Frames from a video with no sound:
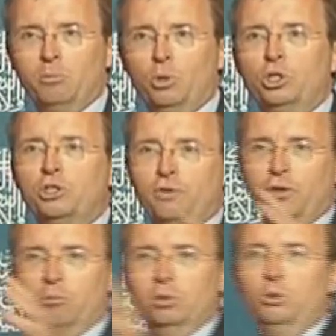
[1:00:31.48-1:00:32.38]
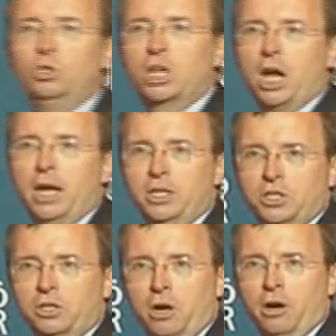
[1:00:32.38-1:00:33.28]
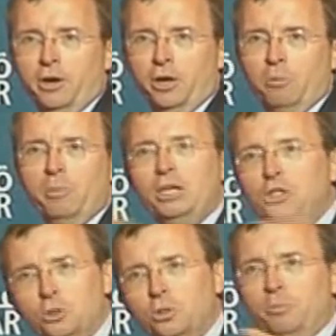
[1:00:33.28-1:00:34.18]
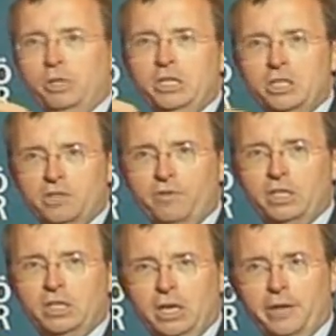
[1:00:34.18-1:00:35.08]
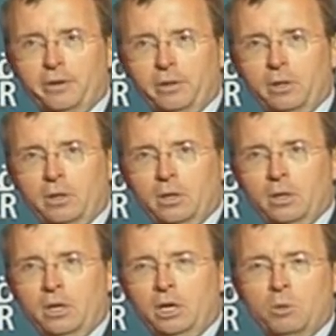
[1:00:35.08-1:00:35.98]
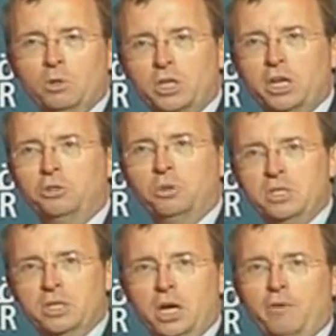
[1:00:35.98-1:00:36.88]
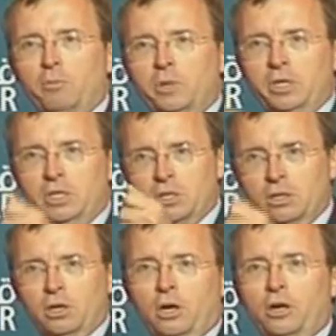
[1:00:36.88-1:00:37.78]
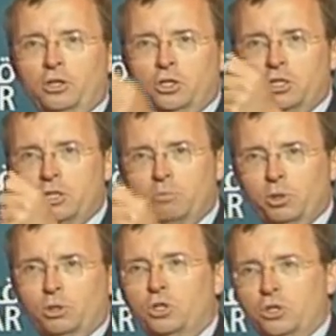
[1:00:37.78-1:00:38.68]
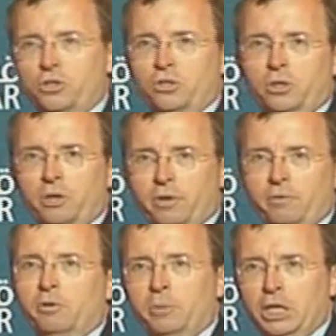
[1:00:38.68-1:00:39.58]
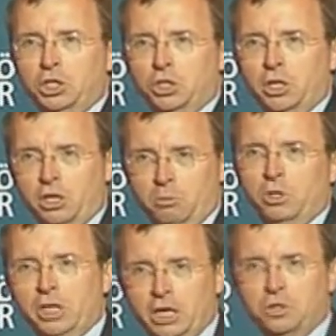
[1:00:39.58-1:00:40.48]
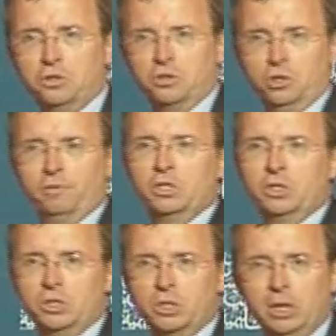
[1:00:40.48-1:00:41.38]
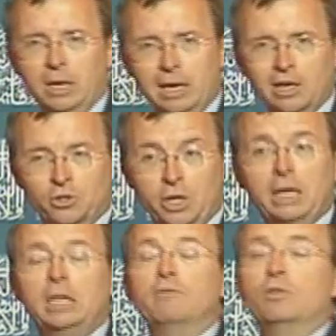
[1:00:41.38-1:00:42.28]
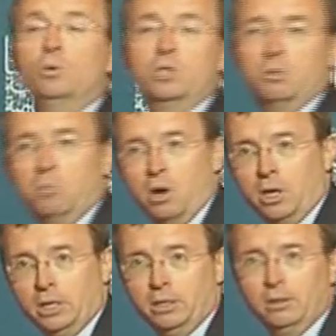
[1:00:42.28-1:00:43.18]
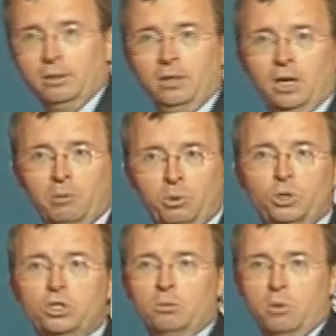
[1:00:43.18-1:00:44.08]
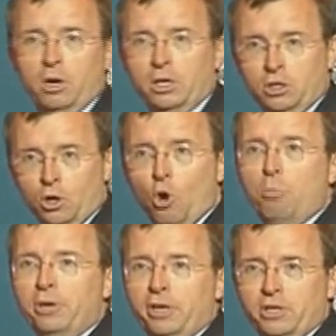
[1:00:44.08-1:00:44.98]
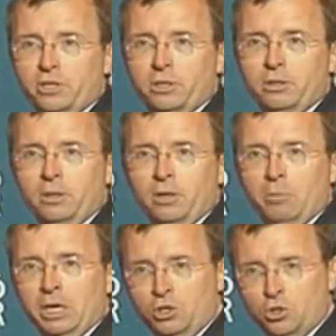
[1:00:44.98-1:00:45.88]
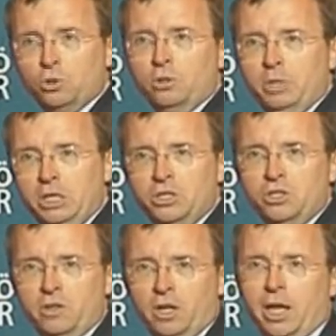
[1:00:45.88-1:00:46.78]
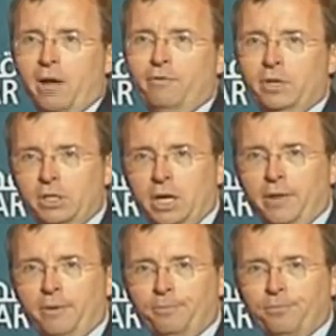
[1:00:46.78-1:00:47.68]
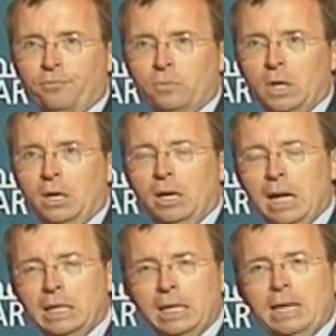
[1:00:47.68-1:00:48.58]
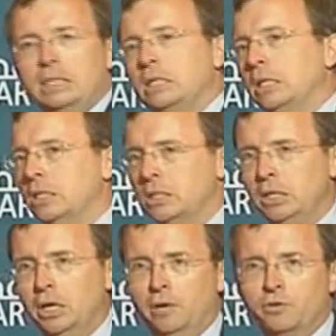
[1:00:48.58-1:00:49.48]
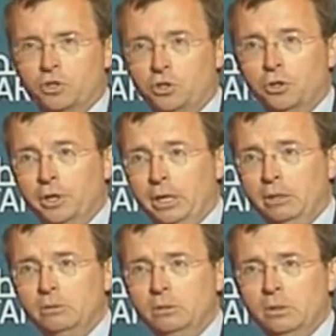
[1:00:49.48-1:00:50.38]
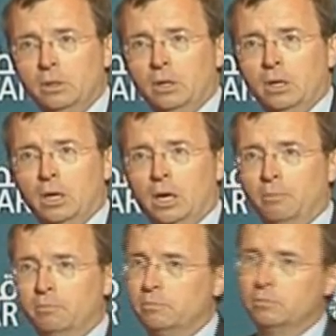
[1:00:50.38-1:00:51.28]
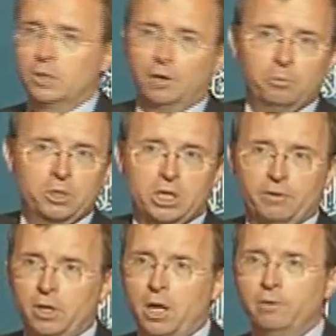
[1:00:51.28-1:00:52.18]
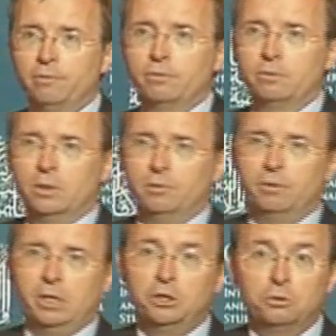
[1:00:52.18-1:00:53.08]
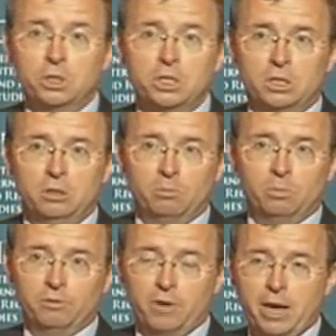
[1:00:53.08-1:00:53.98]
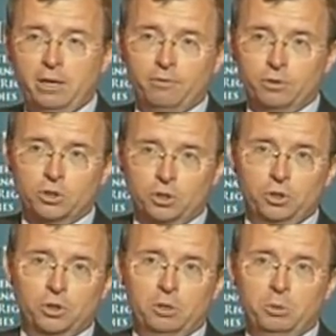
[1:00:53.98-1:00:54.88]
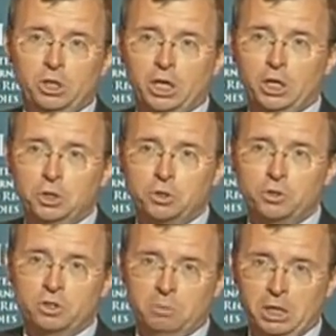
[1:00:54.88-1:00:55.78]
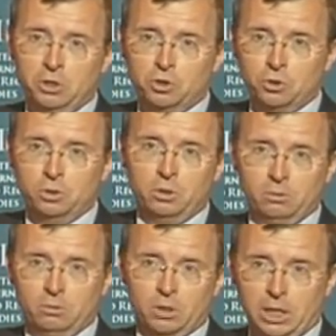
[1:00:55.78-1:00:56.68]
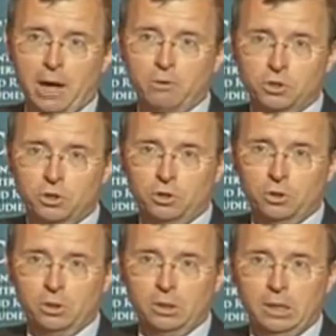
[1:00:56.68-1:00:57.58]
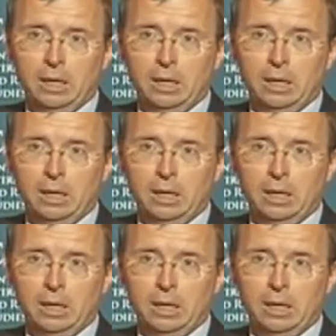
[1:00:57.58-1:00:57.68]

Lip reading: Push for the blue sky scenario. Make sure the pieces fit together. In most countries, the government is the largest purchaser of information and communication services, so they can influence the market and push the market to openness, making sure the pieces of the cloud fit together. And the last thing is in the area of security. Governments have a lot of interest in providing for secure communications and making sure that the cloud is secure.